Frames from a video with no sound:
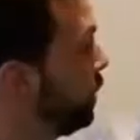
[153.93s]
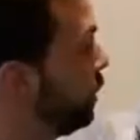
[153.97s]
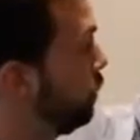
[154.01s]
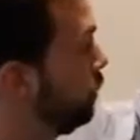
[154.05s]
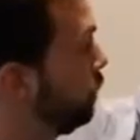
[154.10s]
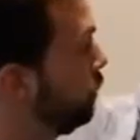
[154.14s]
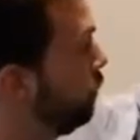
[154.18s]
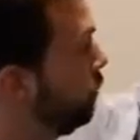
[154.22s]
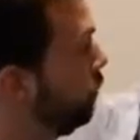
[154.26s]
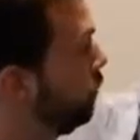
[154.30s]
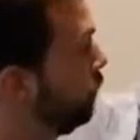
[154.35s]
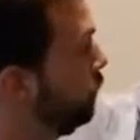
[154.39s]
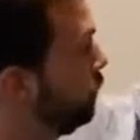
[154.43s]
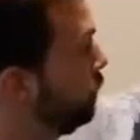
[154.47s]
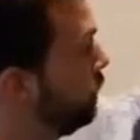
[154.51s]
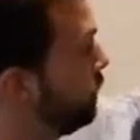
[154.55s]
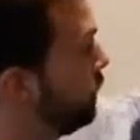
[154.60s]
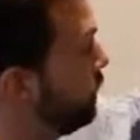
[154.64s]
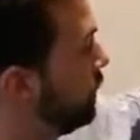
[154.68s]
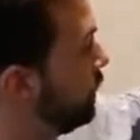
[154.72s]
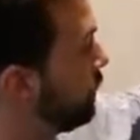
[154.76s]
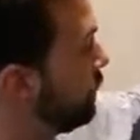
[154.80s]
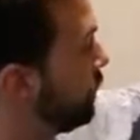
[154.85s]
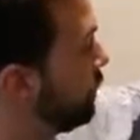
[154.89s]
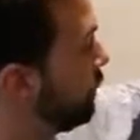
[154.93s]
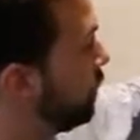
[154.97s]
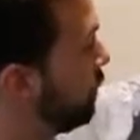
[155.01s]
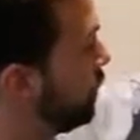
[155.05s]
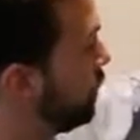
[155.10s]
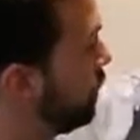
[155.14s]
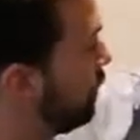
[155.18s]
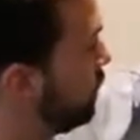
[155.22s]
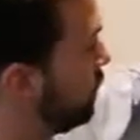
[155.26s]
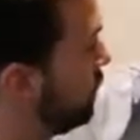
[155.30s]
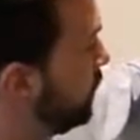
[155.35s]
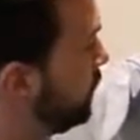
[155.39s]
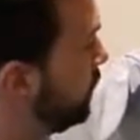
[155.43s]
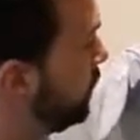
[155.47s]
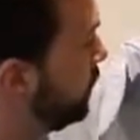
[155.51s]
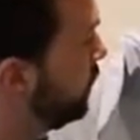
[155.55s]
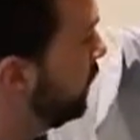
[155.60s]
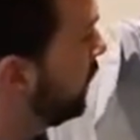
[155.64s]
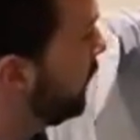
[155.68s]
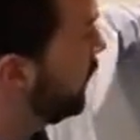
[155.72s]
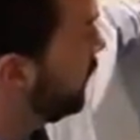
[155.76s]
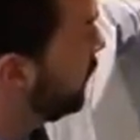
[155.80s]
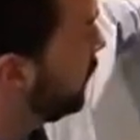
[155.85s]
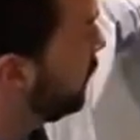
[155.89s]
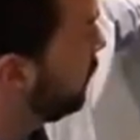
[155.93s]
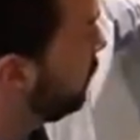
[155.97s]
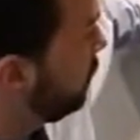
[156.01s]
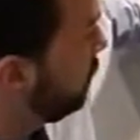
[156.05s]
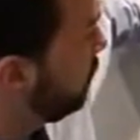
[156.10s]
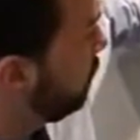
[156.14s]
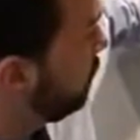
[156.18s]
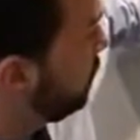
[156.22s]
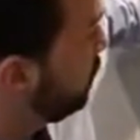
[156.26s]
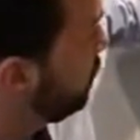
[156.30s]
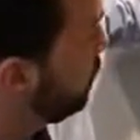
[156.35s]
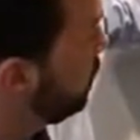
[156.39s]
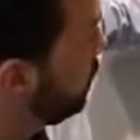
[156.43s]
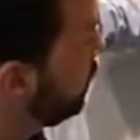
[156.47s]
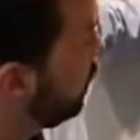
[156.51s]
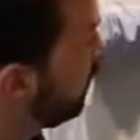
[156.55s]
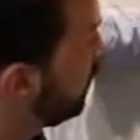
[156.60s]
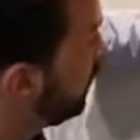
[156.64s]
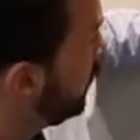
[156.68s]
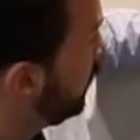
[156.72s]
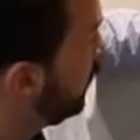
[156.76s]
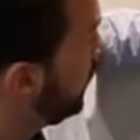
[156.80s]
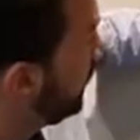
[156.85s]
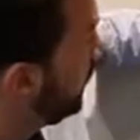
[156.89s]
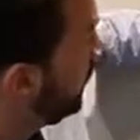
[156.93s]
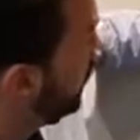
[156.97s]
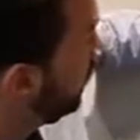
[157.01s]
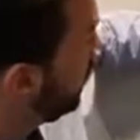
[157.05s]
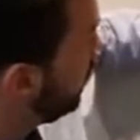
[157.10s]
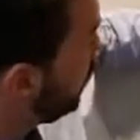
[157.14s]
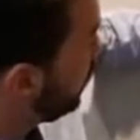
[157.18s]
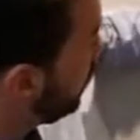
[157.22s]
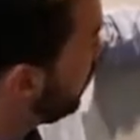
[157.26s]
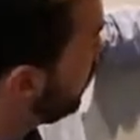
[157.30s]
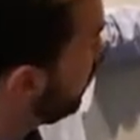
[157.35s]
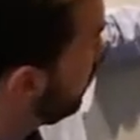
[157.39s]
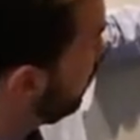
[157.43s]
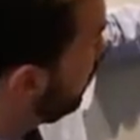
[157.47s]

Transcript: you lose this curve in your neck. And the